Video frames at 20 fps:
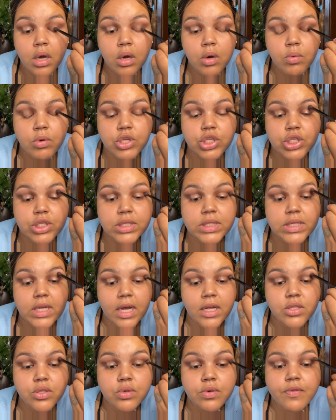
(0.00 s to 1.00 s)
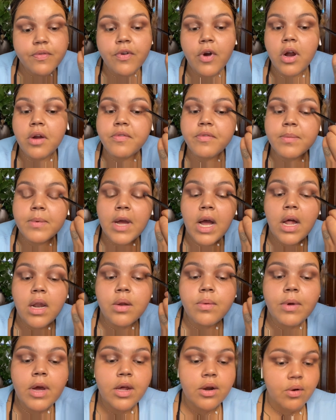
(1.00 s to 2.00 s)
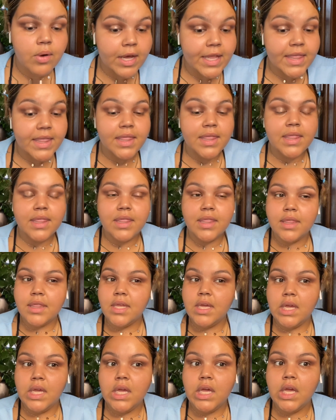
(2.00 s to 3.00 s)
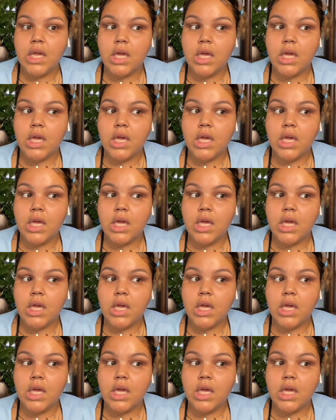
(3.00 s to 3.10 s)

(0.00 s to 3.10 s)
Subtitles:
which is not too far from Colorado, I think.